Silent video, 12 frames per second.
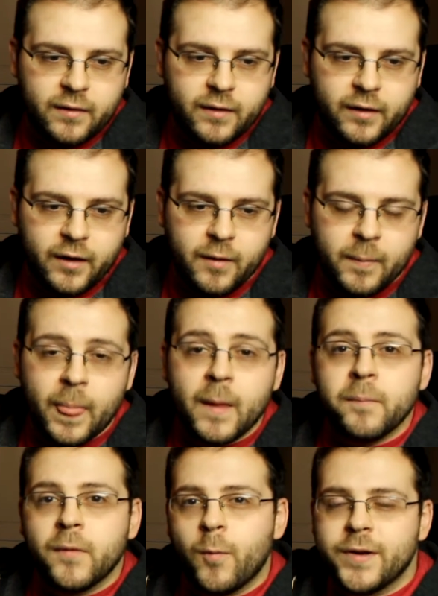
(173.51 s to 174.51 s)
There you go.
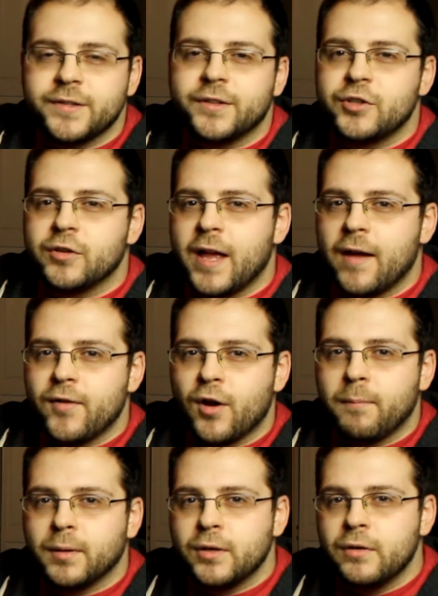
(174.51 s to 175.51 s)
Western Digital Caviar
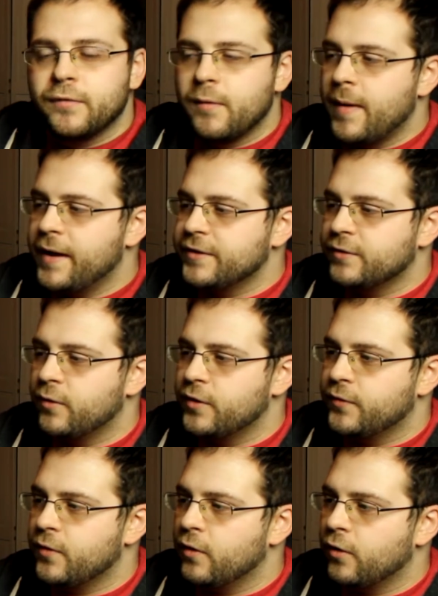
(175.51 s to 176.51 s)
Blue for mass storage
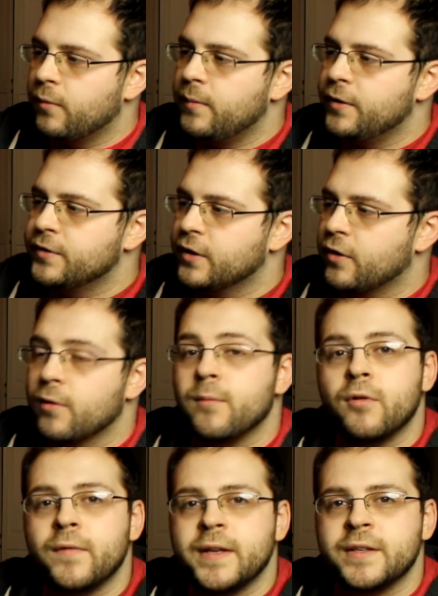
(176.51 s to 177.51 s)
for all her music, her
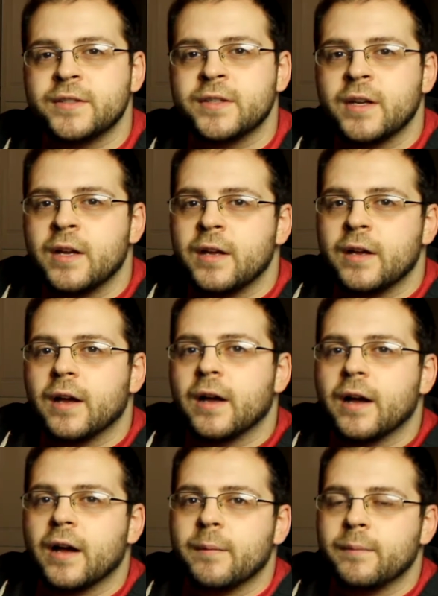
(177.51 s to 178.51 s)
movies,
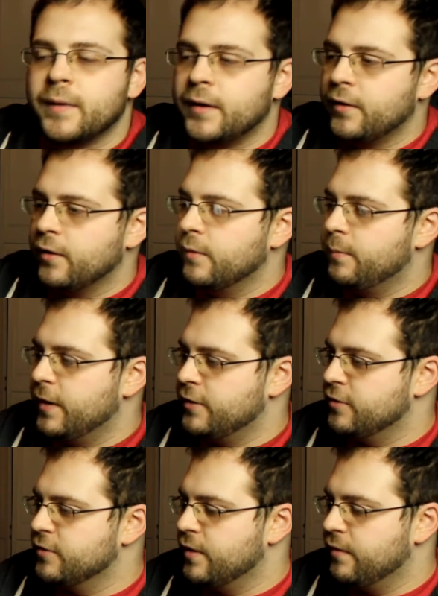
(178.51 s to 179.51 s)
um, and her
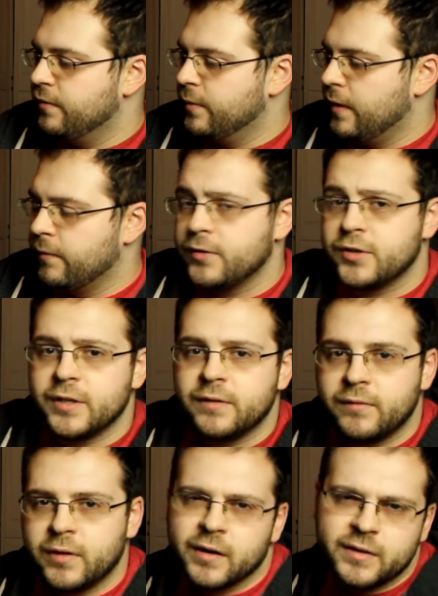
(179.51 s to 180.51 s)
pictures of whatever she
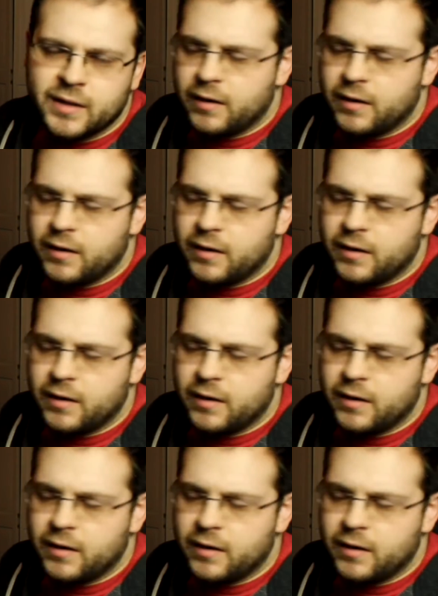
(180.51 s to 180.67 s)
does.